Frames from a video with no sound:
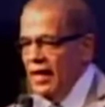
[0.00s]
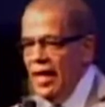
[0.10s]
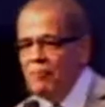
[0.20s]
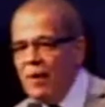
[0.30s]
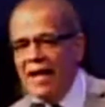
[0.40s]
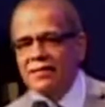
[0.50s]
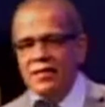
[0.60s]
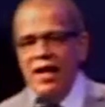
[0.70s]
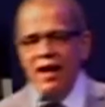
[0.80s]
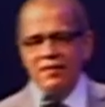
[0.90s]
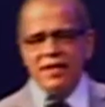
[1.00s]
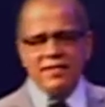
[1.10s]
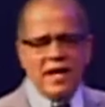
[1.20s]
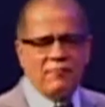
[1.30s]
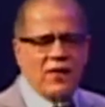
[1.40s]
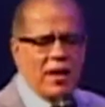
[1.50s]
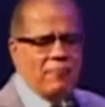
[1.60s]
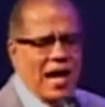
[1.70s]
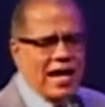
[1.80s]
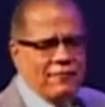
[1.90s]
And Pastor Larry said something very
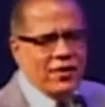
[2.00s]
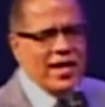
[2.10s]
powerful.